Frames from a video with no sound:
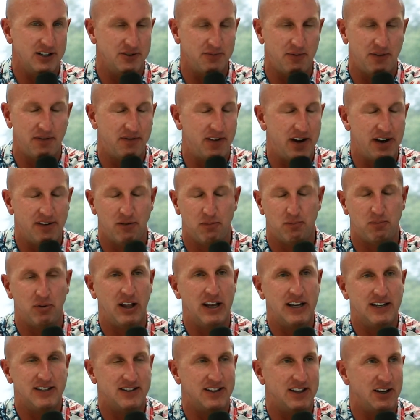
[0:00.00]
It's my favorite
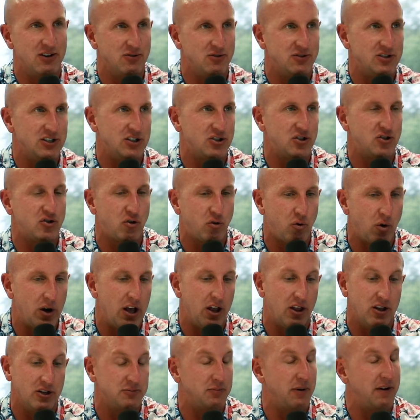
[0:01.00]
place. And there was this
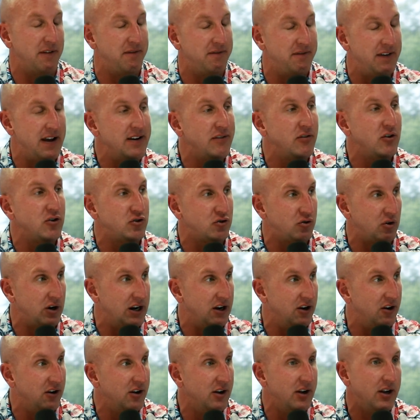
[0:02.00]
trail, and it's my favorite
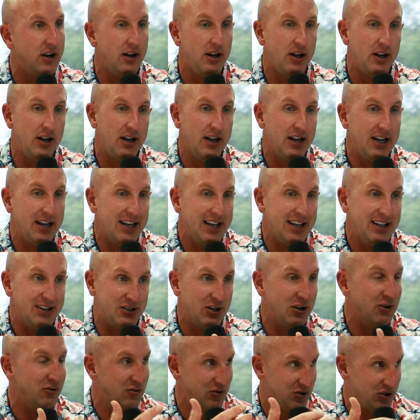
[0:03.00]
trail
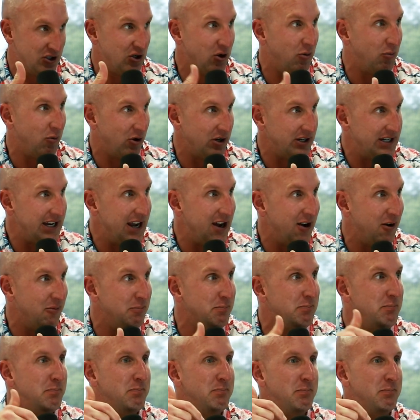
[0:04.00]
to snowboard down.